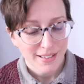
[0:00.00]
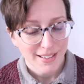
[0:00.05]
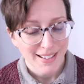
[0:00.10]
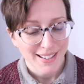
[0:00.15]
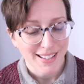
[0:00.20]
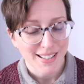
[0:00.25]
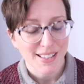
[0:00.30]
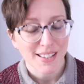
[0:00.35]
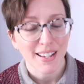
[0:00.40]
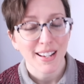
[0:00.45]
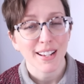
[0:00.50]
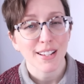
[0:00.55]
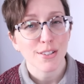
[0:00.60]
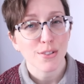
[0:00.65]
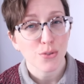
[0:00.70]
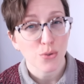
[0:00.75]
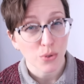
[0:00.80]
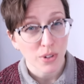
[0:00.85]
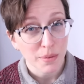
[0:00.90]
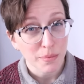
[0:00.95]
is
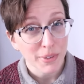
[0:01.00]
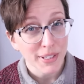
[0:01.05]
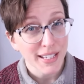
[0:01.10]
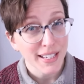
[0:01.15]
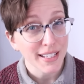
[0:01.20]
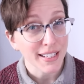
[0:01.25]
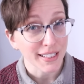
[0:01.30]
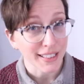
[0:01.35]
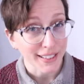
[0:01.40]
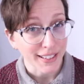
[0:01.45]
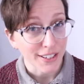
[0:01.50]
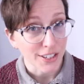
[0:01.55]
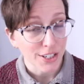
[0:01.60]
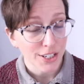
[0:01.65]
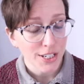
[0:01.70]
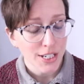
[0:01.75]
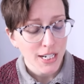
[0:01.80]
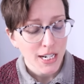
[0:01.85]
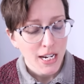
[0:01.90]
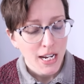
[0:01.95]
extremely
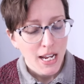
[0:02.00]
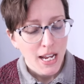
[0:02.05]
clear,